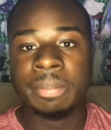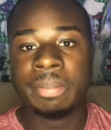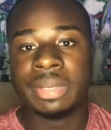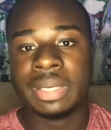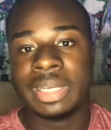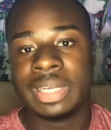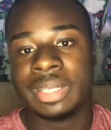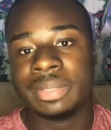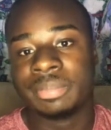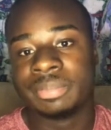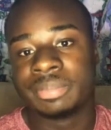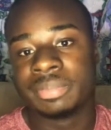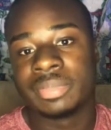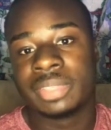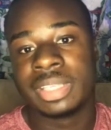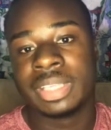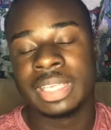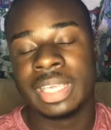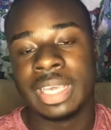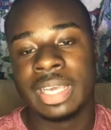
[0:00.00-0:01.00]
But
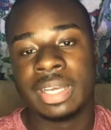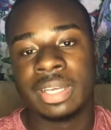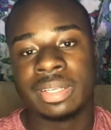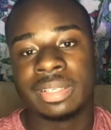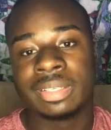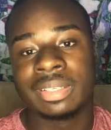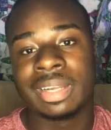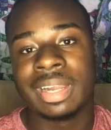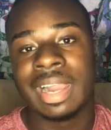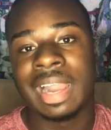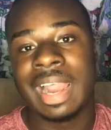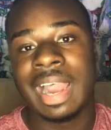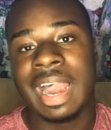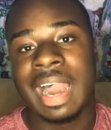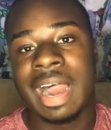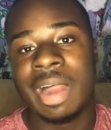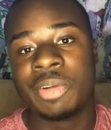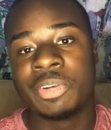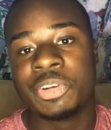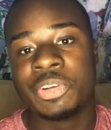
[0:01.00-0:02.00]
yeah,
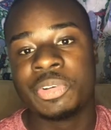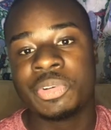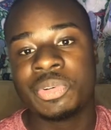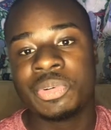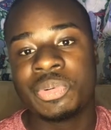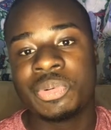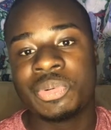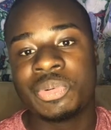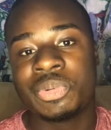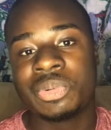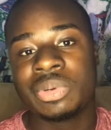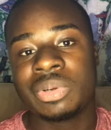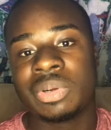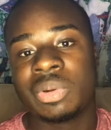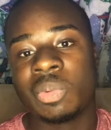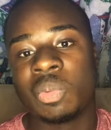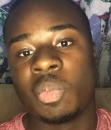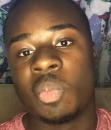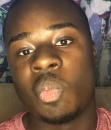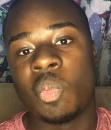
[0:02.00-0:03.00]
I do
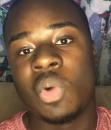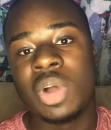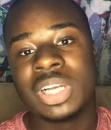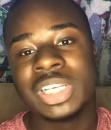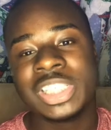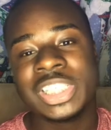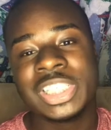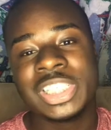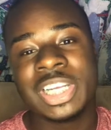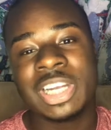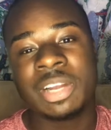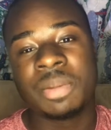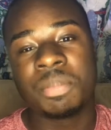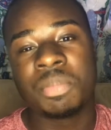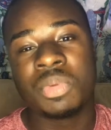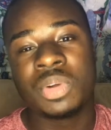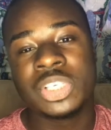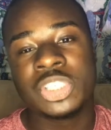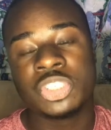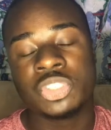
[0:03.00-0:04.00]
want to share
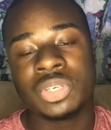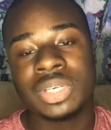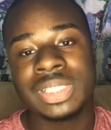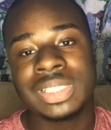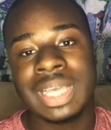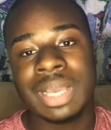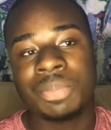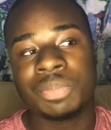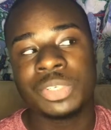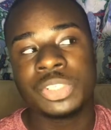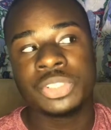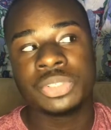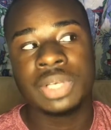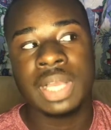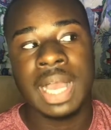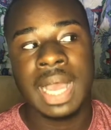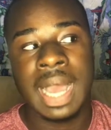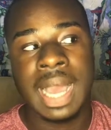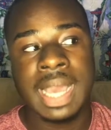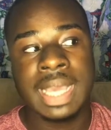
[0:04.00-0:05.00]
more story time with you
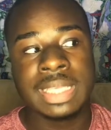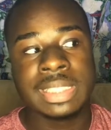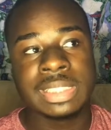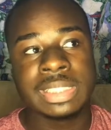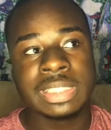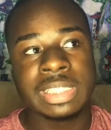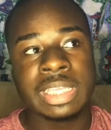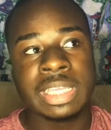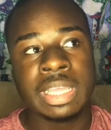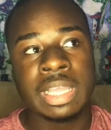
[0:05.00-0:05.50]
guys.